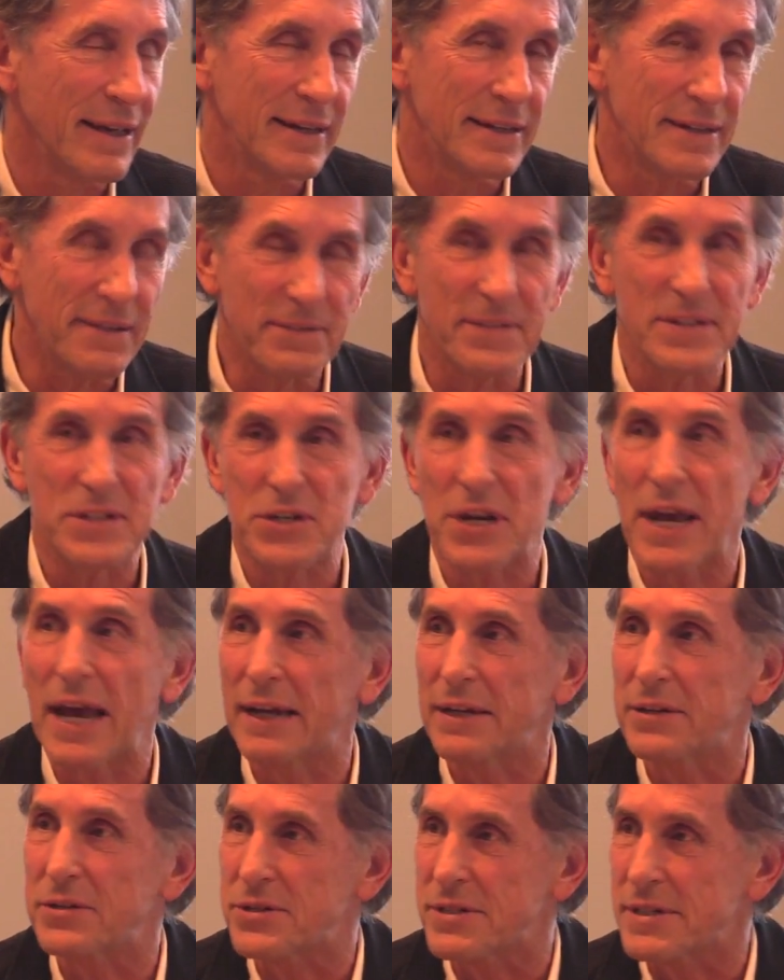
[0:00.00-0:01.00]
Different
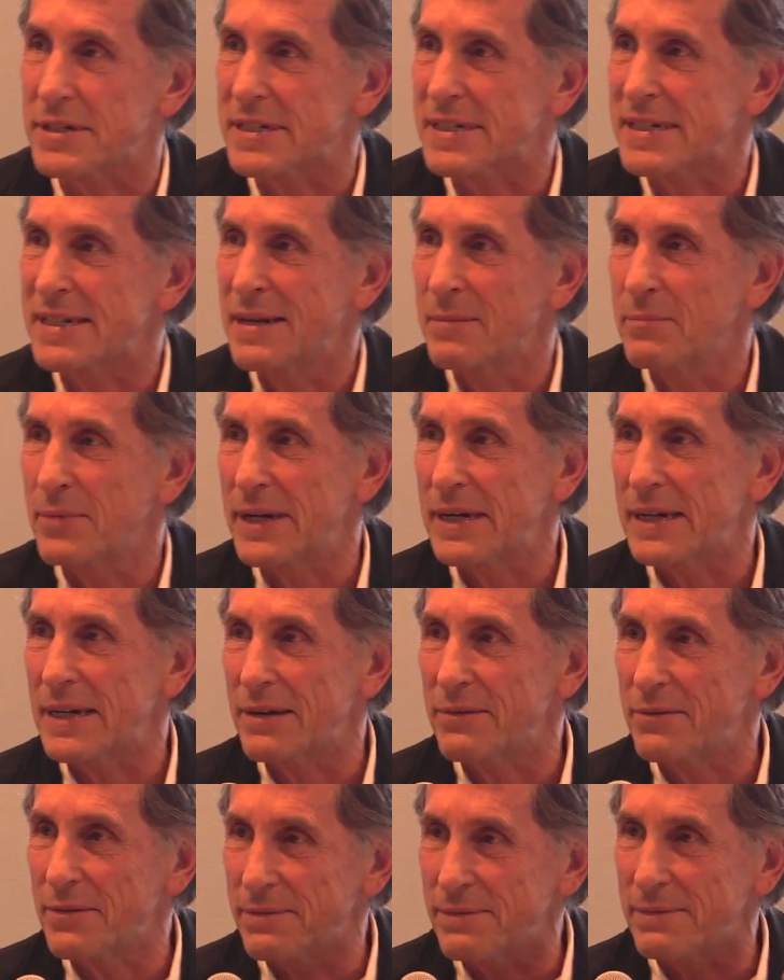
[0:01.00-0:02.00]
challenges, when
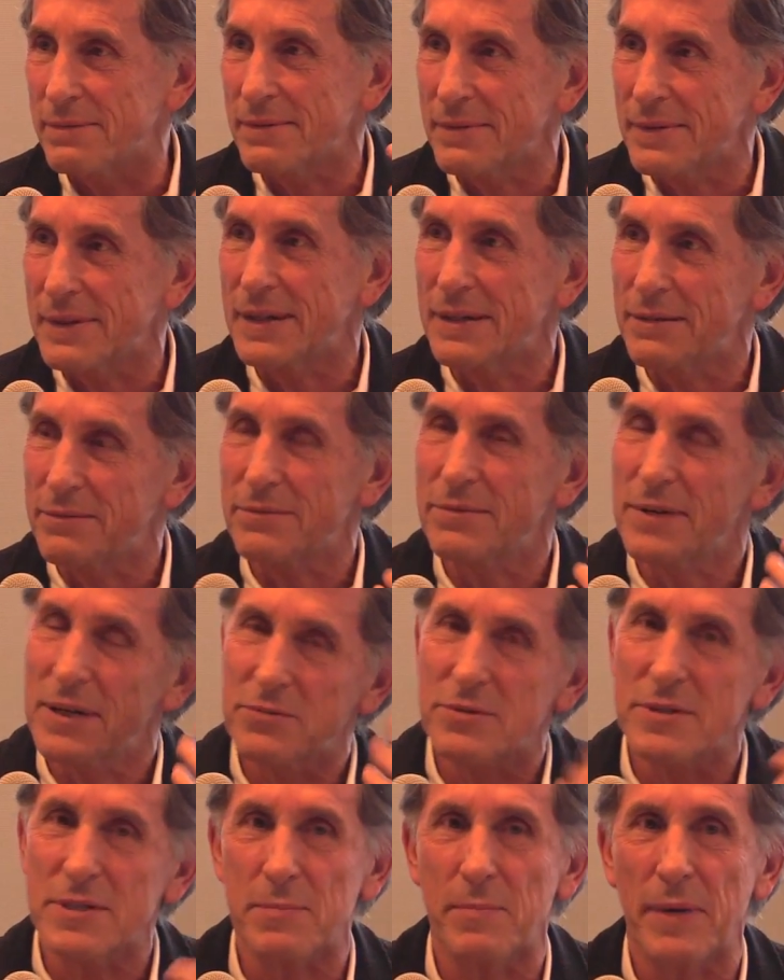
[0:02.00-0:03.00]
in
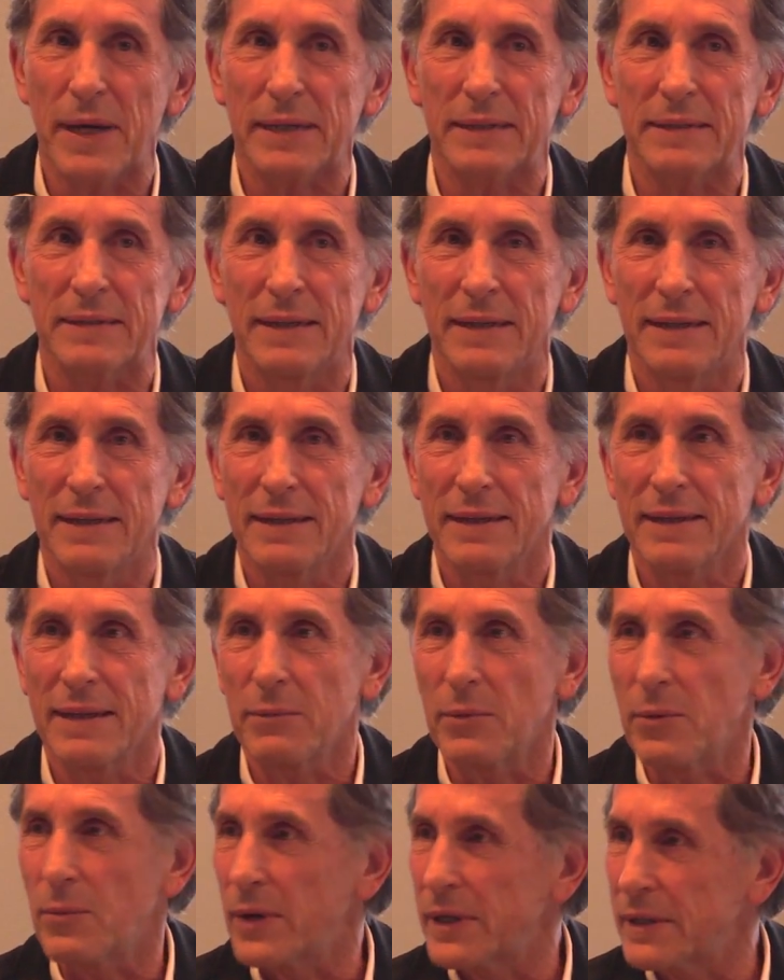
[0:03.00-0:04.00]
retrospect, they
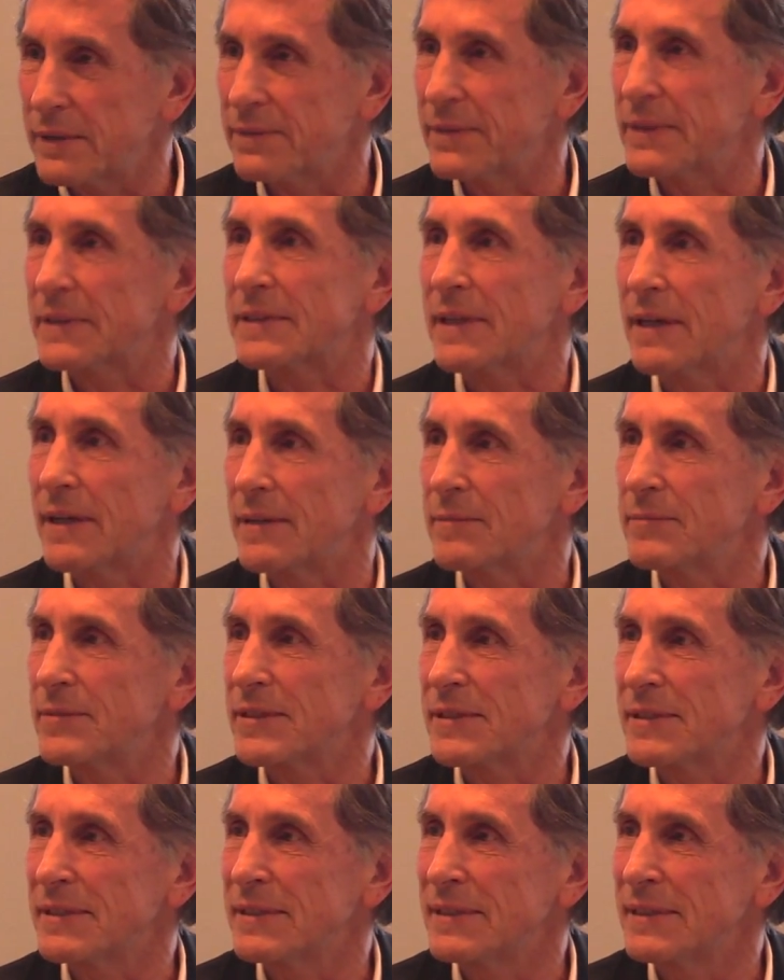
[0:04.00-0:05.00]
were wonderful times.
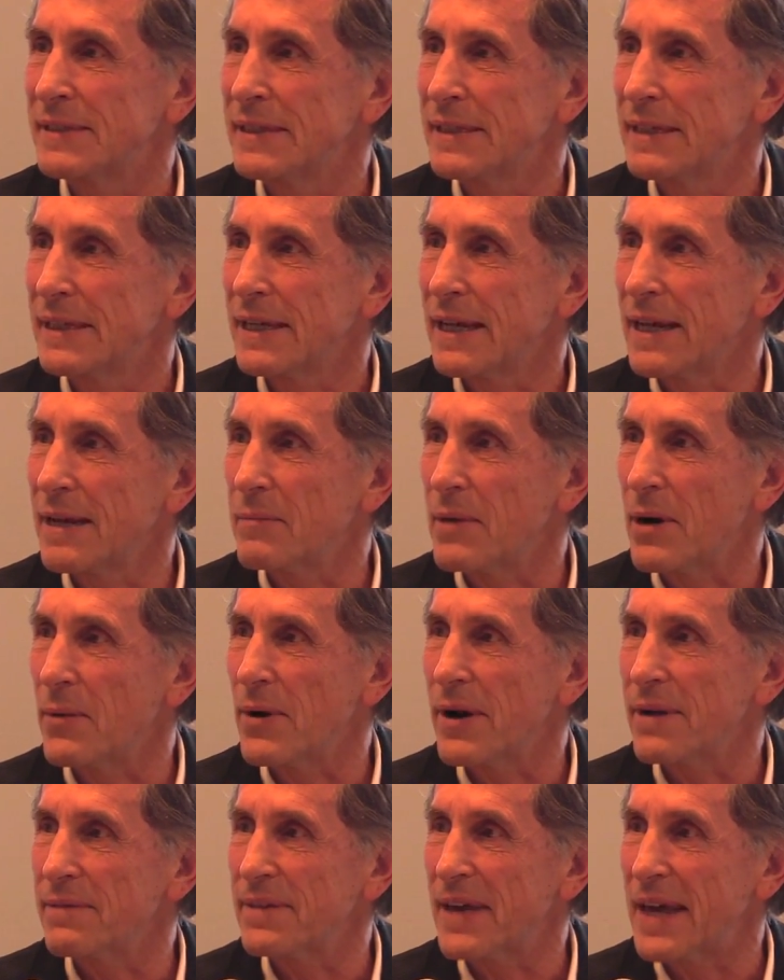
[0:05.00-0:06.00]
And my
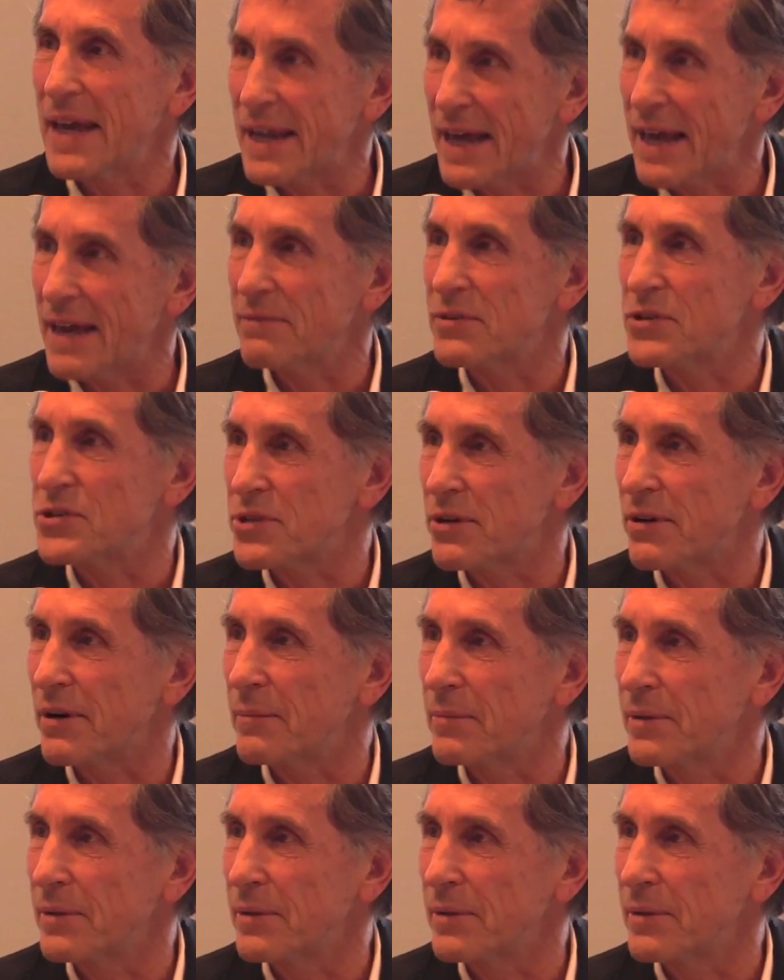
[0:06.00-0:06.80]
wife had to have a job.